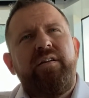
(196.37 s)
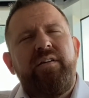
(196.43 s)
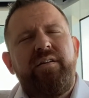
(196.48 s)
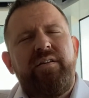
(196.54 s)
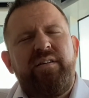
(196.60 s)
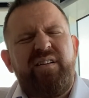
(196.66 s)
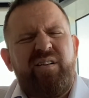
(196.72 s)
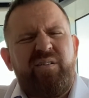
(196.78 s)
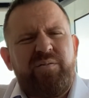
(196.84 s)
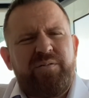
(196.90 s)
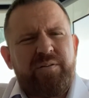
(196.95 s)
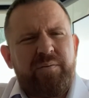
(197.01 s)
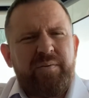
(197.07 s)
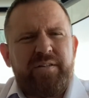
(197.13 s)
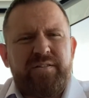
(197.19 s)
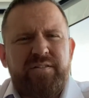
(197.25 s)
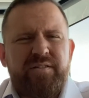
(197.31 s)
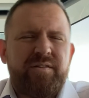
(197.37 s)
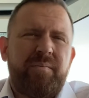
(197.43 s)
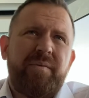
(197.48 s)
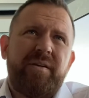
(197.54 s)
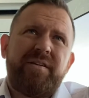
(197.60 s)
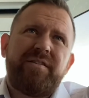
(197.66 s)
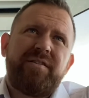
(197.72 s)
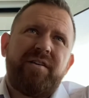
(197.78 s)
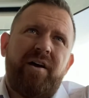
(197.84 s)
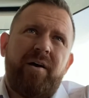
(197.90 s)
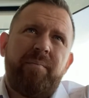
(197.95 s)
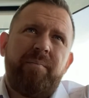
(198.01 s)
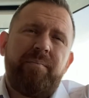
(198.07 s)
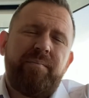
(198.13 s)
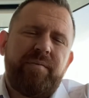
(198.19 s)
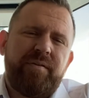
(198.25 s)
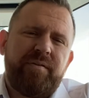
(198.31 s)
You know, something something's
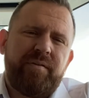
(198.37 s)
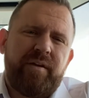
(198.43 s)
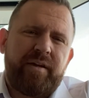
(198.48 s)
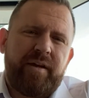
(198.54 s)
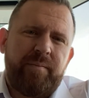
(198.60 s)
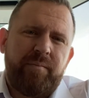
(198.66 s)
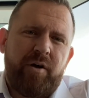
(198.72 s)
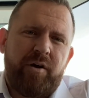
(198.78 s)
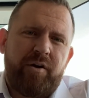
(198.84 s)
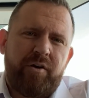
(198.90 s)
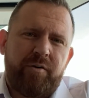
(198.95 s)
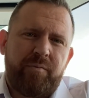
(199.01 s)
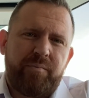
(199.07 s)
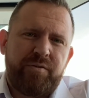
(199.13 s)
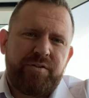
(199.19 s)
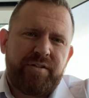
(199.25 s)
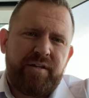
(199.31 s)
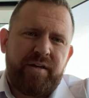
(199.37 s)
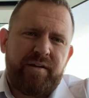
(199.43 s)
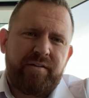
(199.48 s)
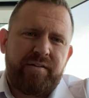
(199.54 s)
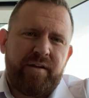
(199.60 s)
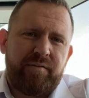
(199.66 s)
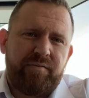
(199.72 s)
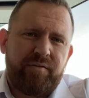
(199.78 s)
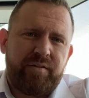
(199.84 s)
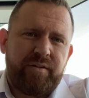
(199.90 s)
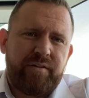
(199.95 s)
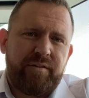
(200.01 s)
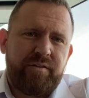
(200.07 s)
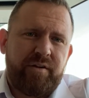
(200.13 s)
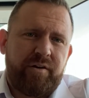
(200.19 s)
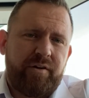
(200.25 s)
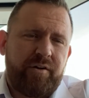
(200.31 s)
up like I'm not 100%, I definitely
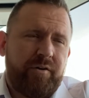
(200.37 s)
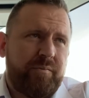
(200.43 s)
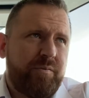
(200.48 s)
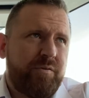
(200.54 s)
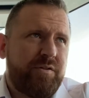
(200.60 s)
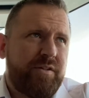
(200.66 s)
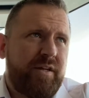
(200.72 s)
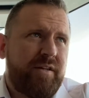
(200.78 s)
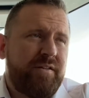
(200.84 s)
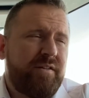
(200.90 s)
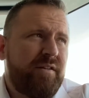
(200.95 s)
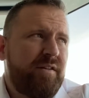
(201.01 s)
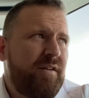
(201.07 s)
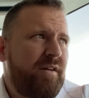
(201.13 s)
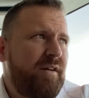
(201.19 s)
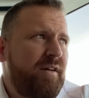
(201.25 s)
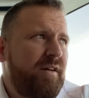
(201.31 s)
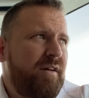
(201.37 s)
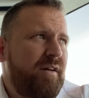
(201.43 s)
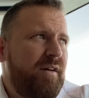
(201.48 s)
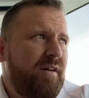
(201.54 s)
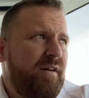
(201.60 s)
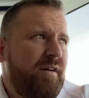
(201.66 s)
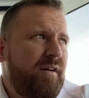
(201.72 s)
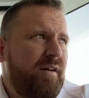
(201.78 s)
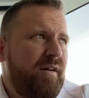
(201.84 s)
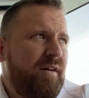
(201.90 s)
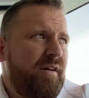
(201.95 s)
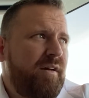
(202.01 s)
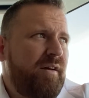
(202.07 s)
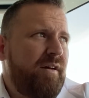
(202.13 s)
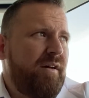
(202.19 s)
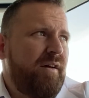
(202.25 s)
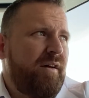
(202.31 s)
not 100%.
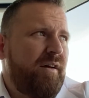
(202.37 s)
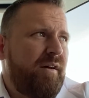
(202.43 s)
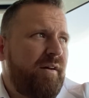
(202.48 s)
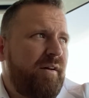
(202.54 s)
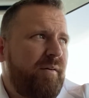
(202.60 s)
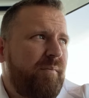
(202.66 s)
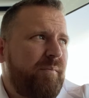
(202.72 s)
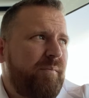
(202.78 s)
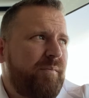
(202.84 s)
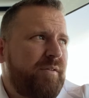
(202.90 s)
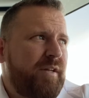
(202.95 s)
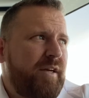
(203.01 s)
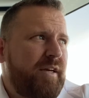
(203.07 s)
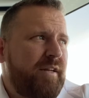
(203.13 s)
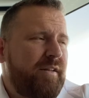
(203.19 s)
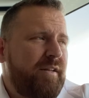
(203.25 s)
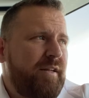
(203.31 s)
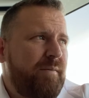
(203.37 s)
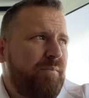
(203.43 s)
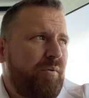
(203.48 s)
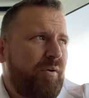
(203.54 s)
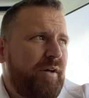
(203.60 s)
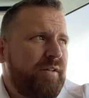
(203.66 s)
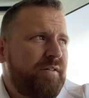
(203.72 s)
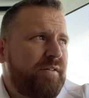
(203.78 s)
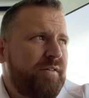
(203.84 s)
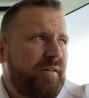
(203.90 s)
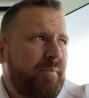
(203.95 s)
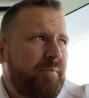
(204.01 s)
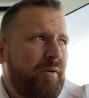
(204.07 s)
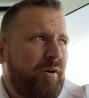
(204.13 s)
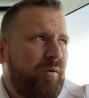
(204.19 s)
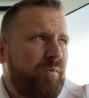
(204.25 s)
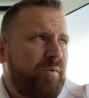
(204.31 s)
Um, taking deep breaths, and I'm
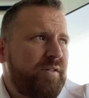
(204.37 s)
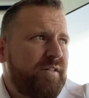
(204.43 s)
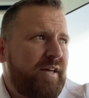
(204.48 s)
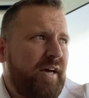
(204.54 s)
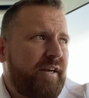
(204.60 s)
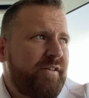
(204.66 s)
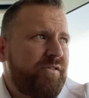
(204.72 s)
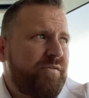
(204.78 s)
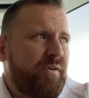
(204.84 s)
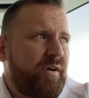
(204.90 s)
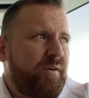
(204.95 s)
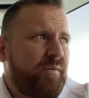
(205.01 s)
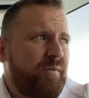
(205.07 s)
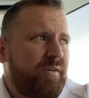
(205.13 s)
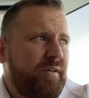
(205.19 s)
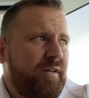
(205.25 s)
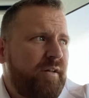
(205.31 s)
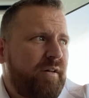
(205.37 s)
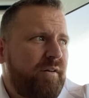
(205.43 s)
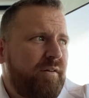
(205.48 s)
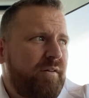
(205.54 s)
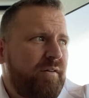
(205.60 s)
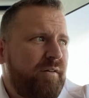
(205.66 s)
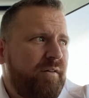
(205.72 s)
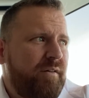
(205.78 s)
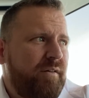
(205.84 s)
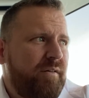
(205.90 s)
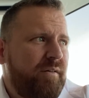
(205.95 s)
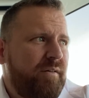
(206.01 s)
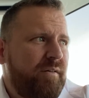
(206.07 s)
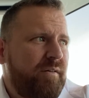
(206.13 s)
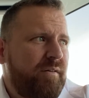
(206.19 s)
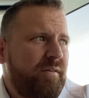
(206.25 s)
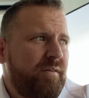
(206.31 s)
not always satisfied with the, uh,
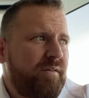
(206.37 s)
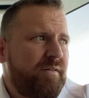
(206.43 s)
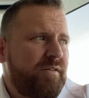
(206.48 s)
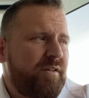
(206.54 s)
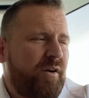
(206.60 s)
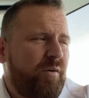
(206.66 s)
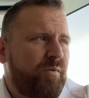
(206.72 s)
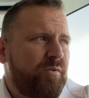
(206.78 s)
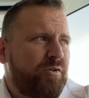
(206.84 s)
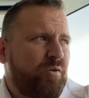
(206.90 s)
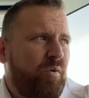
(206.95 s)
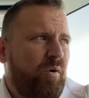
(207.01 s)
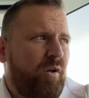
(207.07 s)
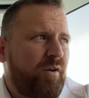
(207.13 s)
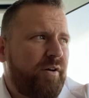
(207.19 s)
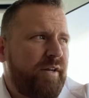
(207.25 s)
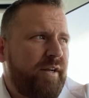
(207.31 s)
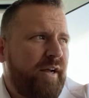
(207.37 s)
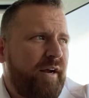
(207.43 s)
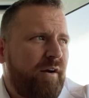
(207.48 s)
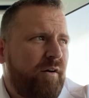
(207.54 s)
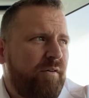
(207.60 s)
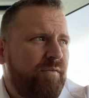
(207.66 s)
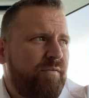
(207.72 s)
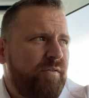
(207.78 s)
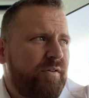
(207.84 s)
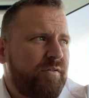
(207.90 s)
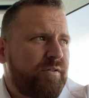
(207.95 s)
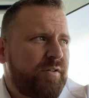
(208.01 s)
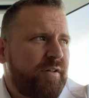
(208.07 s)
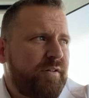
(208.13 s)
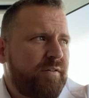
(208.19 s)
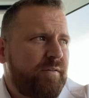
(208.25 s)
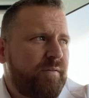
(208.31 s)
it's not always quality air, it feels
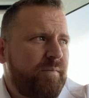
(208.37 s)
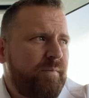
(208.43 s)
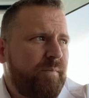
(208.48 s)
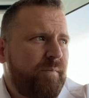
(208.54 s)
like.